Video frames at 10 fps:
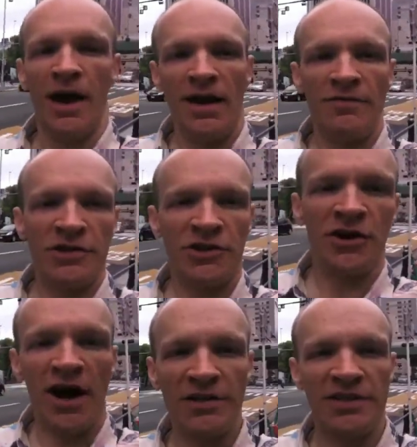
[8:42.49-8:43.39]
And I've just
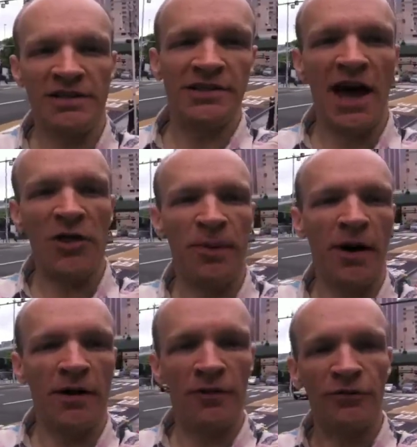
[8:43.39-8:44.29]
crossed the south
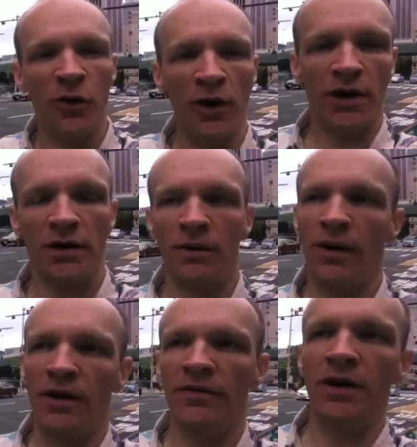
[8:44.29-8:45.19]
part of the fort, or
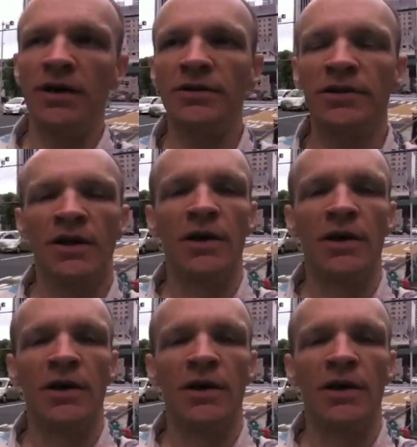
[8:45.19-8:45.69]
whatever it is,